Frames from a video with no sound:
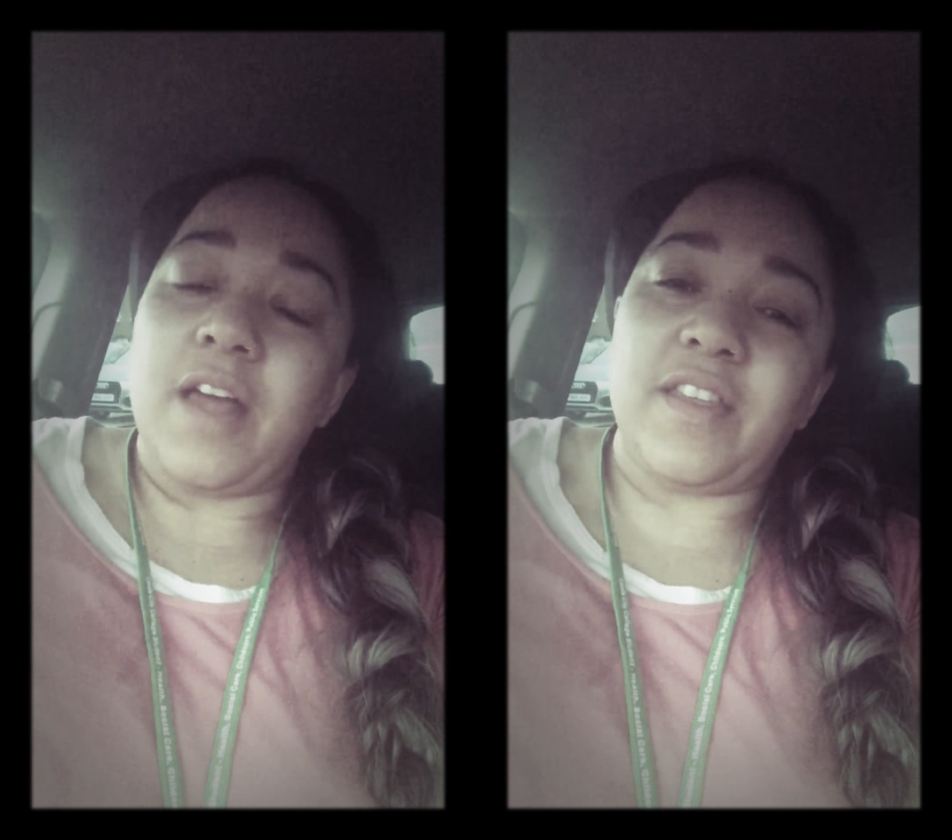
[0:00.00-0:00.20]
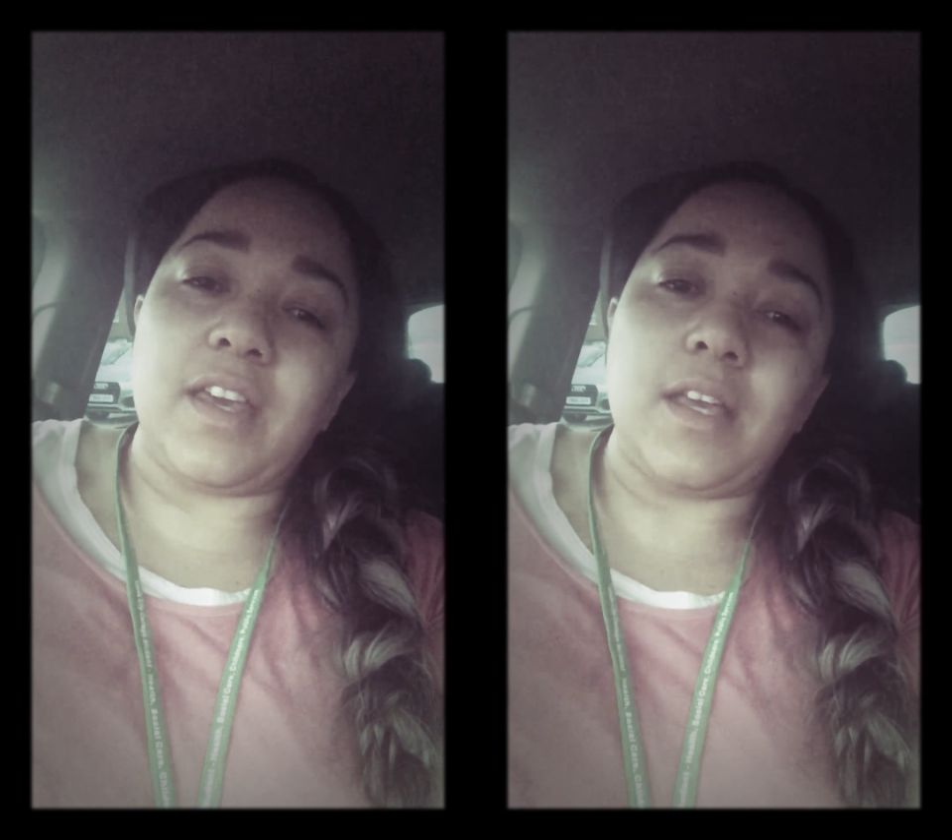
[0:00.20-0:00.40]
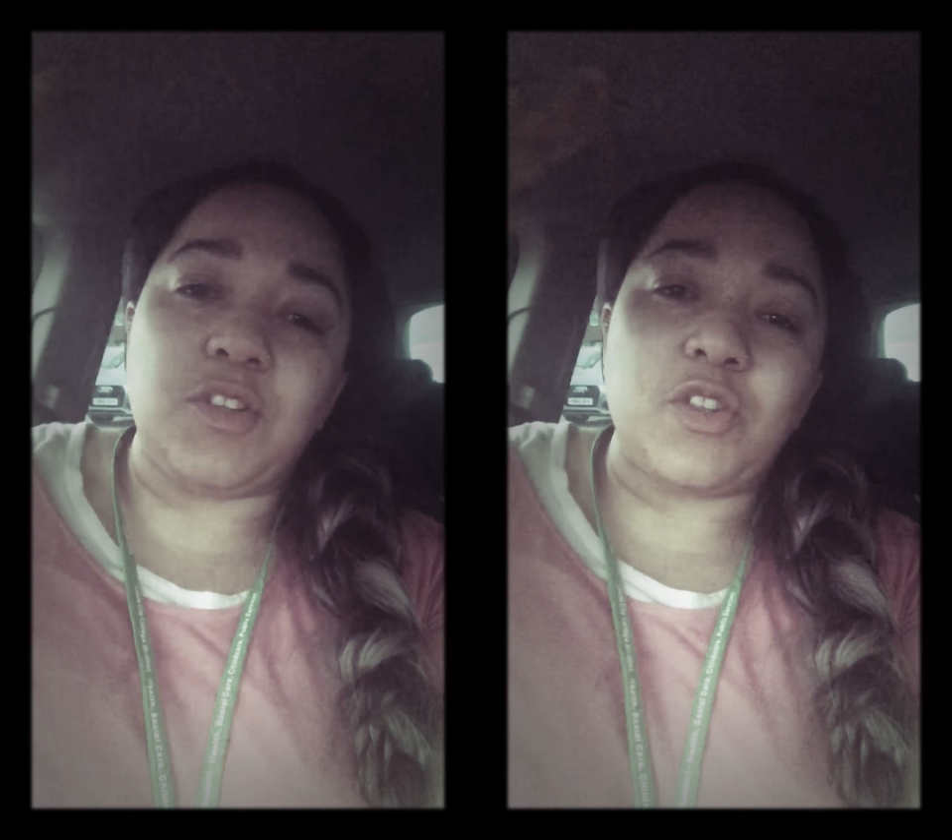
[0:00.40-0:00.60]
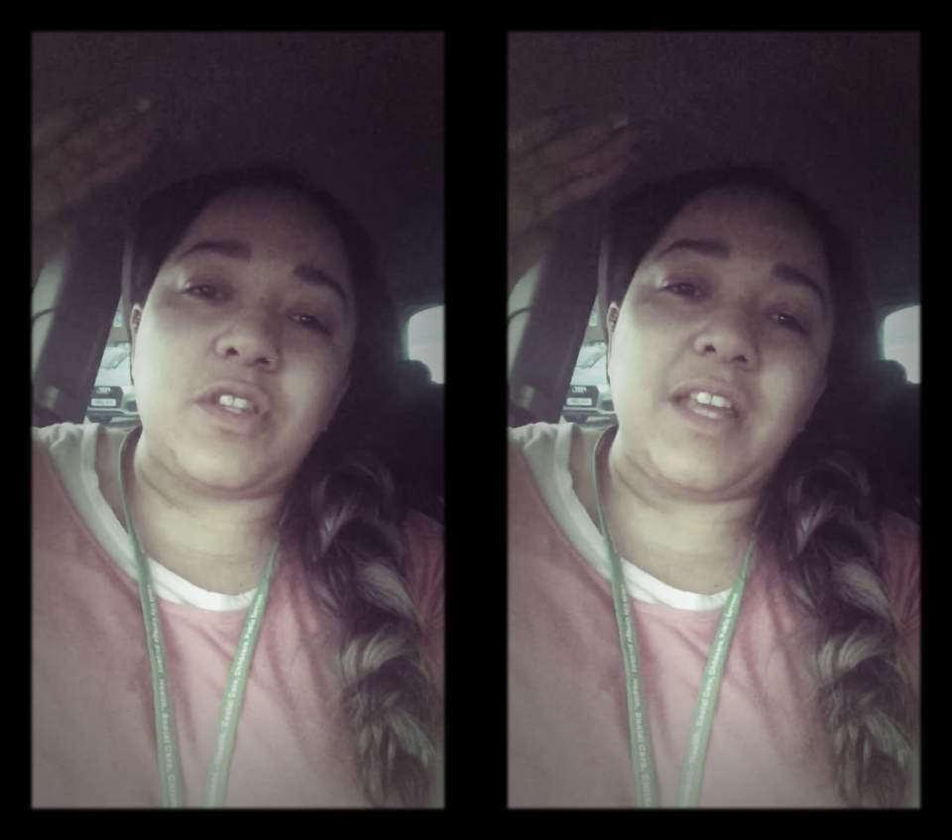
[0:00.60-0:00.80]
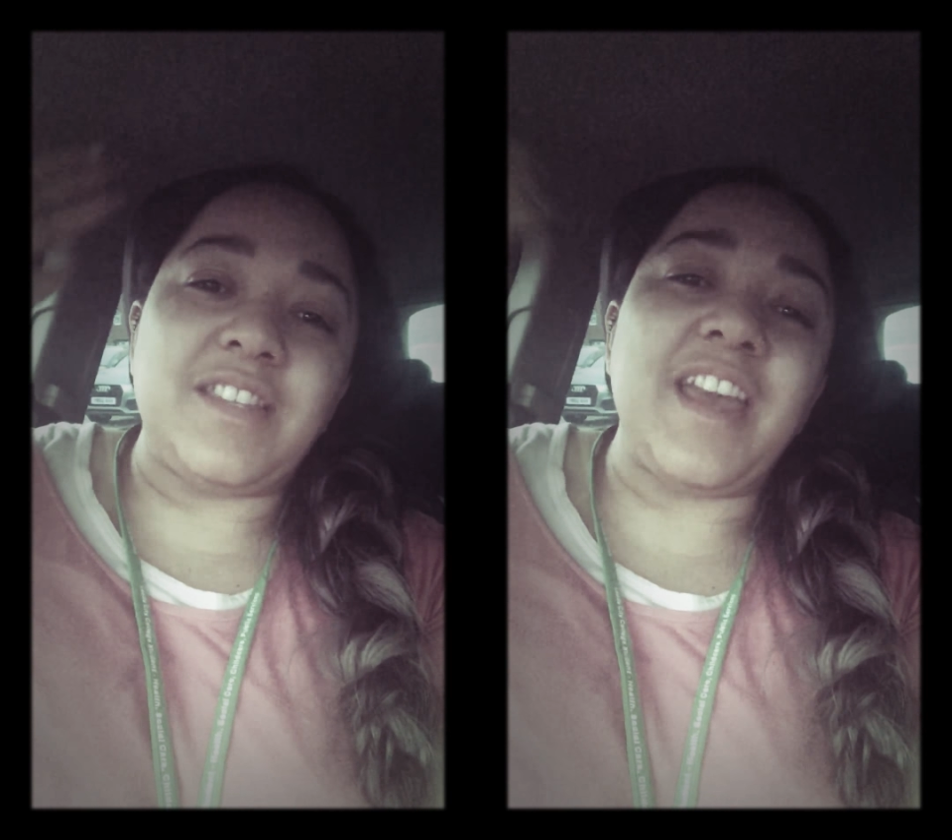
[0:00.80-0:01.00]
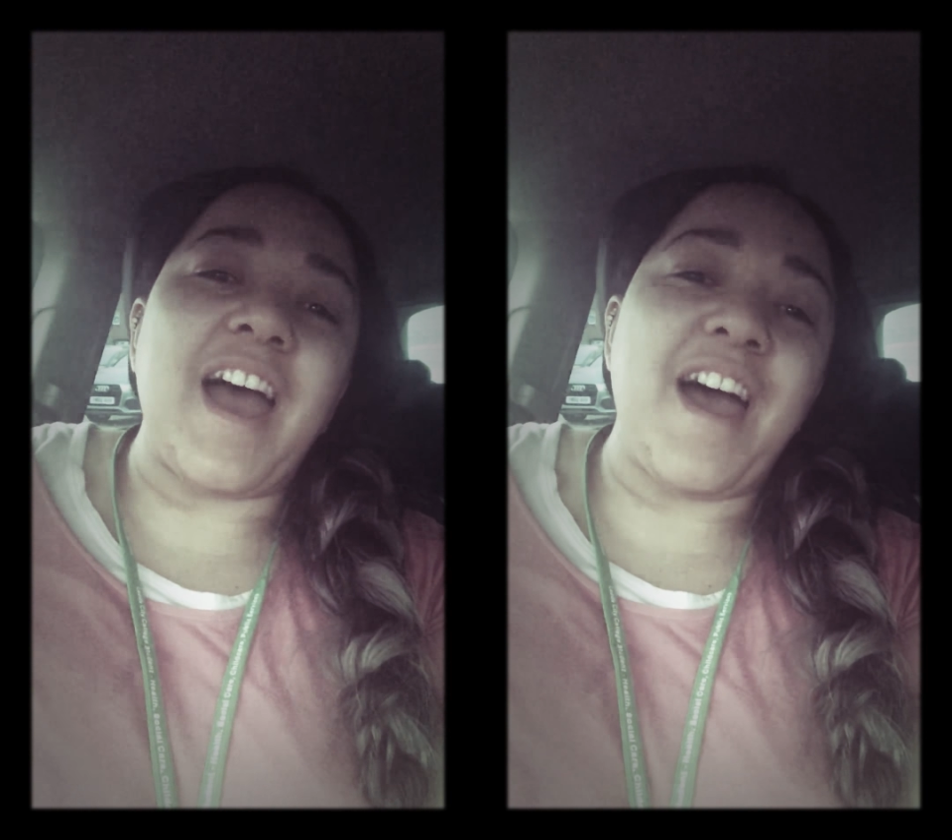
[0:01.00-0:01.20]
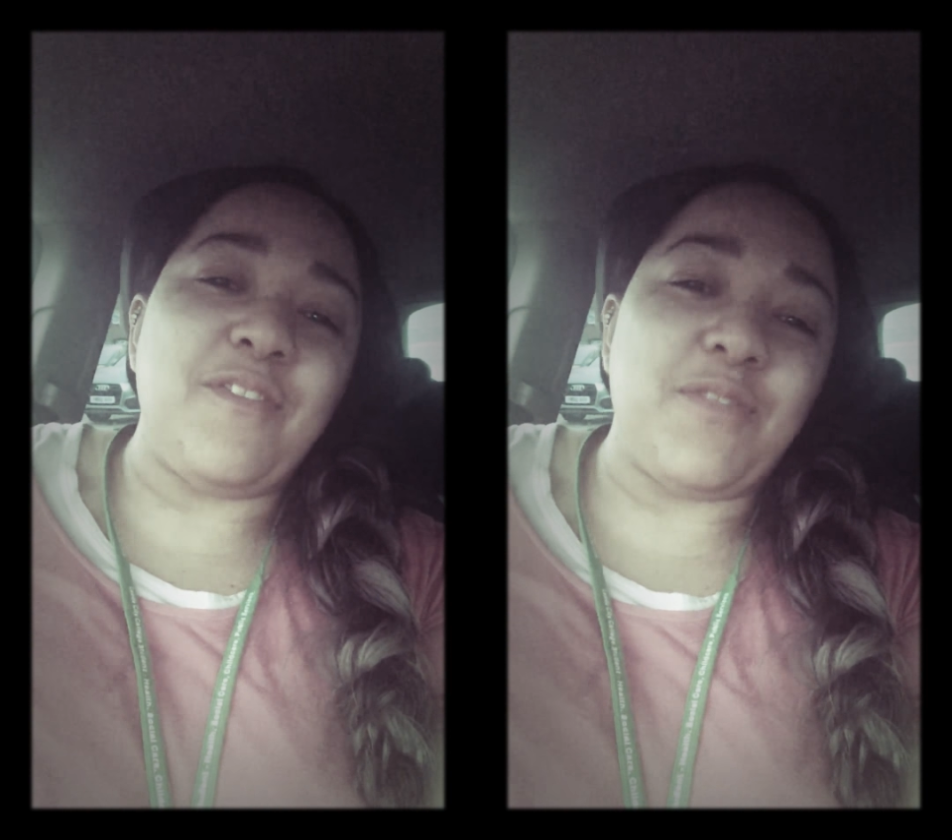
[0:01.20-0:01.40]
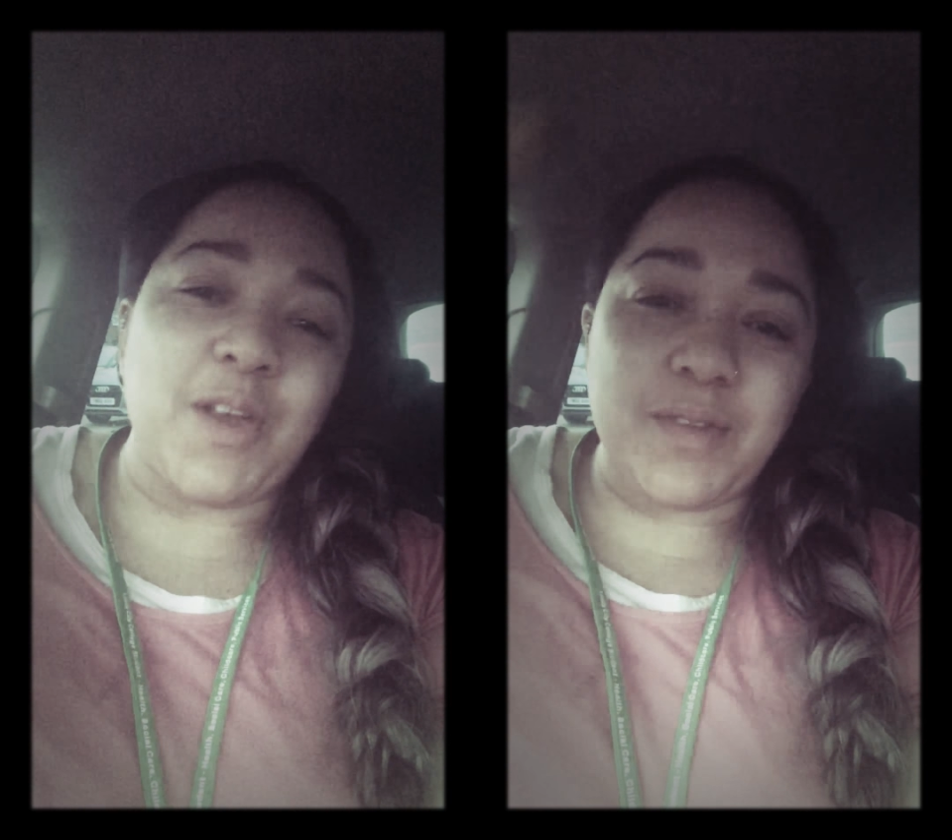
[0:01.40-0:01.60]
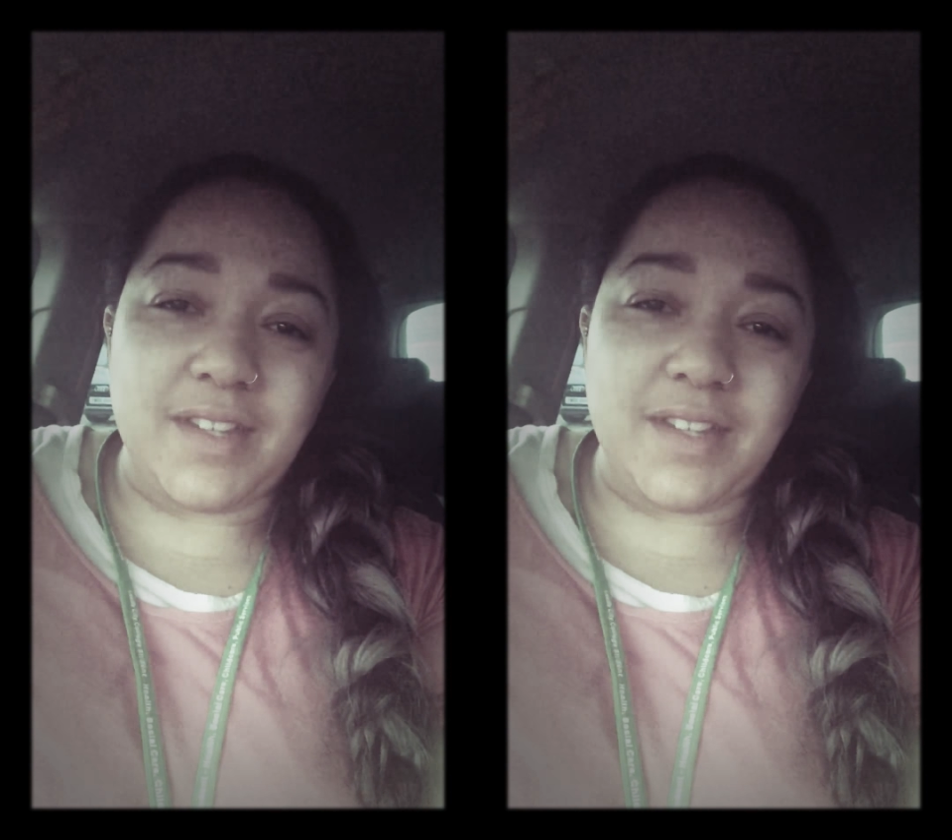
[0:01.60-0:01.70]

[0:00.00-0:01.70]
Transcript: I think it's just it's the airflow,